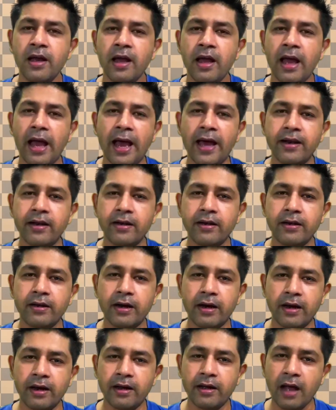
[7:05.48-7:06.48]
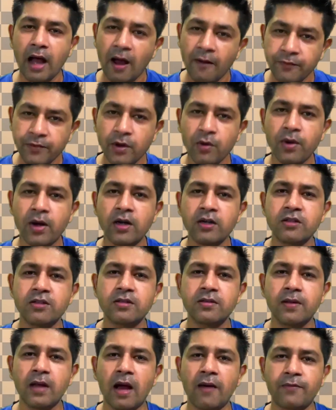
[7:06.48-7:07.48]
and
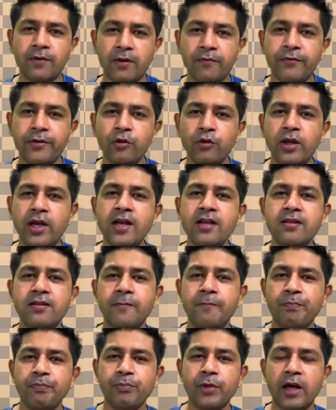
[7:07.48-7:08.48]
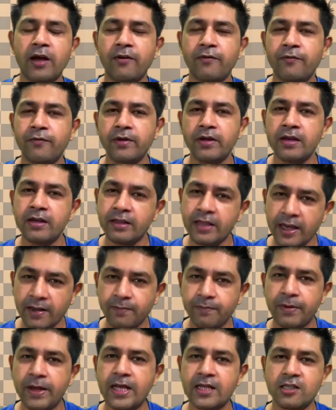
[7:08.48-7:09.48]
afterwards, after a few days, in that
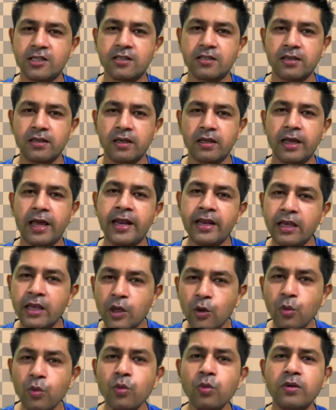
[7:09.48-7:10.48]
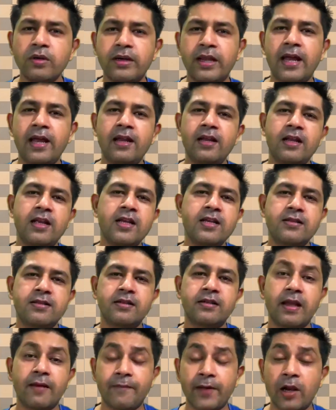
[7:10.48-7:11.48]
place, a new tail is
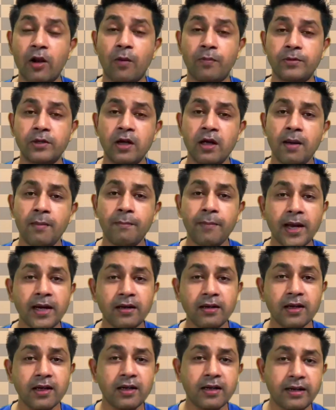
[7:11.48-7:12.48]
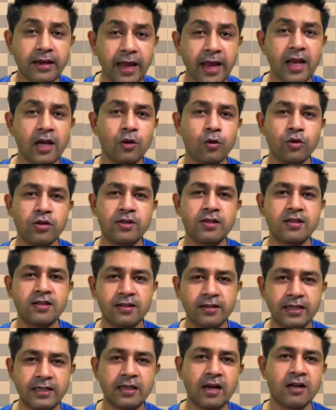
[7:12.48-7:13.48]
developed. But the tail which is
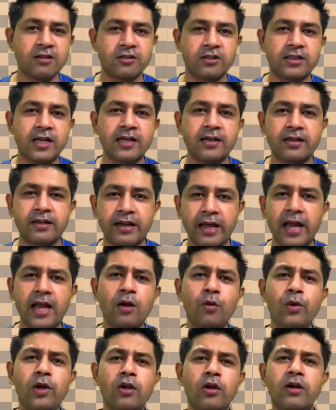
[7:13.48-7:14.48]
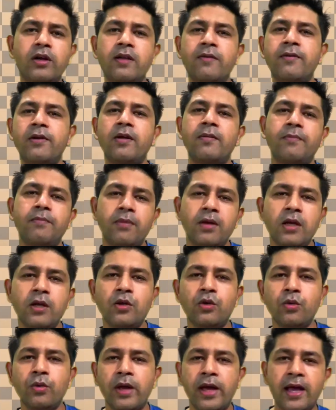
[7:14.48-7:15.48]
detached, that tail will not develop
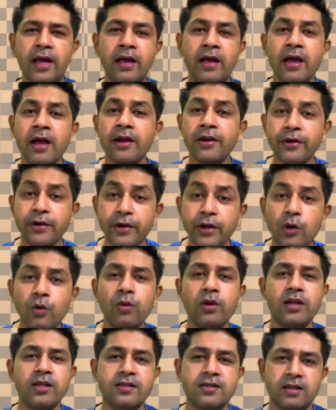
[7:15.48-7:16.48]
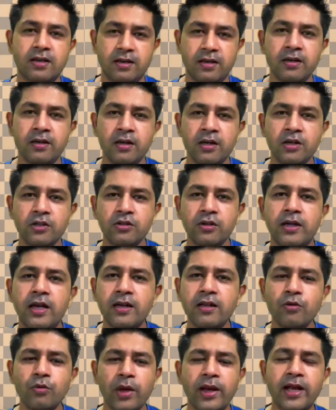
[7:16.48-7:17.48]
into a new lizard. So that
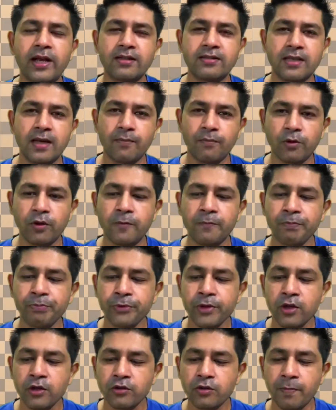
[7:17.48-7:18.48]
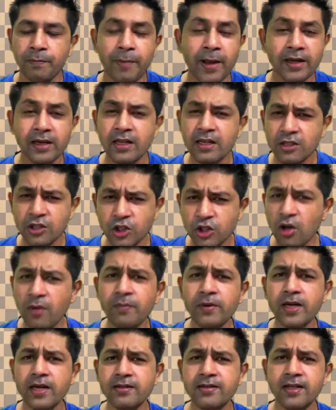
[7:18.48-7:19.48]
is one example. So, but in some
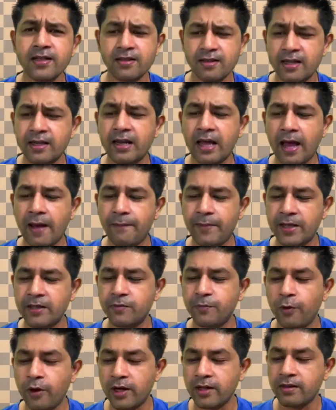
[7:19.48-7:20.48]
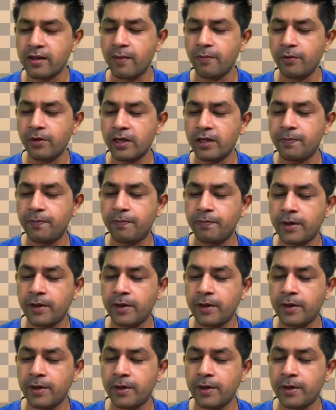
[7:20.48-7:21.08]
cases it happens. For example, the